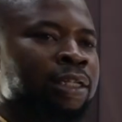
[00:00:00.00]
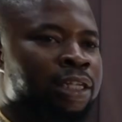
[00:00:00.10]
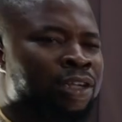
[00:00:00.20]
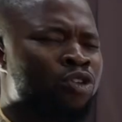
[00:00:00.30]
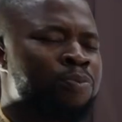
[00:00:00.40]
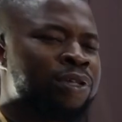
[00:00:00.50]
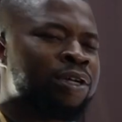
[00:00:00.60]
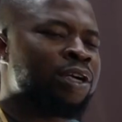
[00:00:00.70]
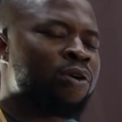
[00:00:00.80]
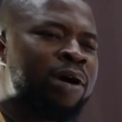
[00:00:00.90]
the
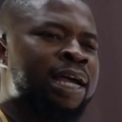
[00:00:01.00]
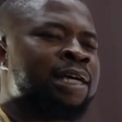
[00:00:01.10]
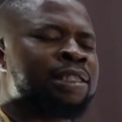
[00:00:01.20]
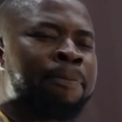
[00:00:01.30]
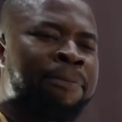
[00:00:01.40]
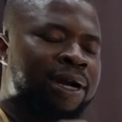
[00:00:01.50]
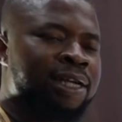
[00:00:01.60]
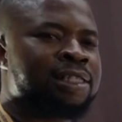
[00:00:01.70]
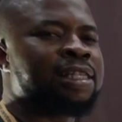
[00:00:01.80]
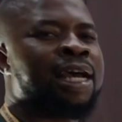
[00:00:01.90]
computer requires
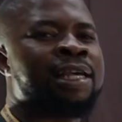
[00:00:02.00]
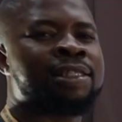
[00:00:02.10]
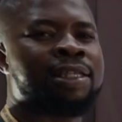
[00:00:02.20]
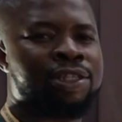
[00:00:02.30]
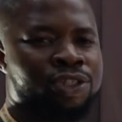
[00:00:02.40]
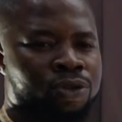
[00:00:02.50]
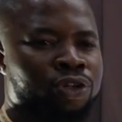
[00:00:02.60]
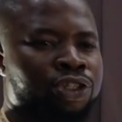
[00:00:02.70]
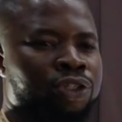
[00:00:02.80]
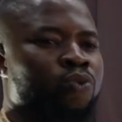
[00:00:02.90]
precise
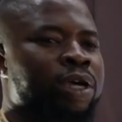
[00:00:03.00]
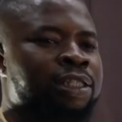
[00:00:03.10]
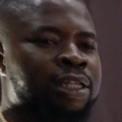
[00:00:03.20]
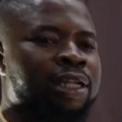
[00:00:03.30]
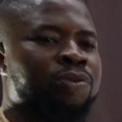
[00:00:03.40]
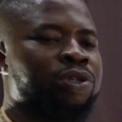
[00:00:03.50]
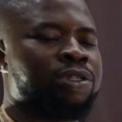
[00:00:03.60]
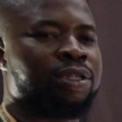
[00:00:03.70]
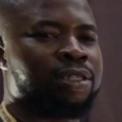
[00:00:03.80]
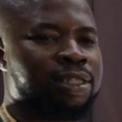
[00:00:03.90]
instruction. When dealing
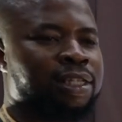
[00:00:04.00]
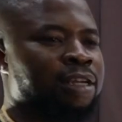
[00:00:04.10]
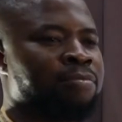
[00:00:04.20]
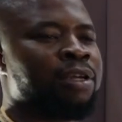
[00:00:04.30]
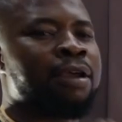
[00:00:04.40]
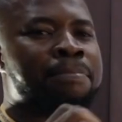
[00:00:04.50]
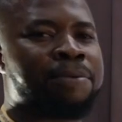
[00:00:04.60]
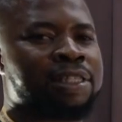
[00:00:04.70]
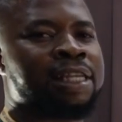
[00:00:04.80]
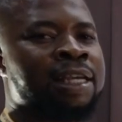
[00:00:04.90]
with your system,
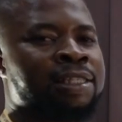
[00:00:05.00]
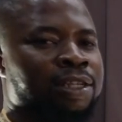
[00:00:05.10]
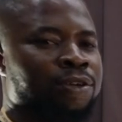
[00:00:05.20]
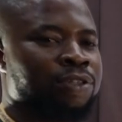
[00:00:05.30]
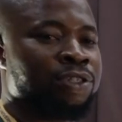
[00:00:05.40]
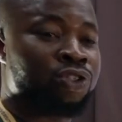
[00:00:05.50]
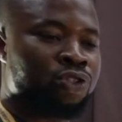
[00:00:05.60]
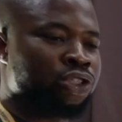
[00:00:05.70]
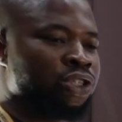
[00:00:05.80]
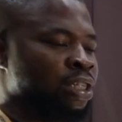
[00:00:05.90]
precise
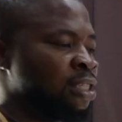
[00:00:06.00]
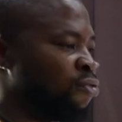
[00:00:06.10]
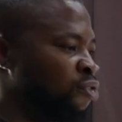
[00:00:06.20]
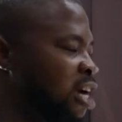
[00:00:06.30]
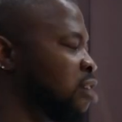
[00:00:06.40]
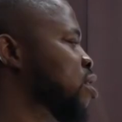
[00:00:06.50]
instruction is very,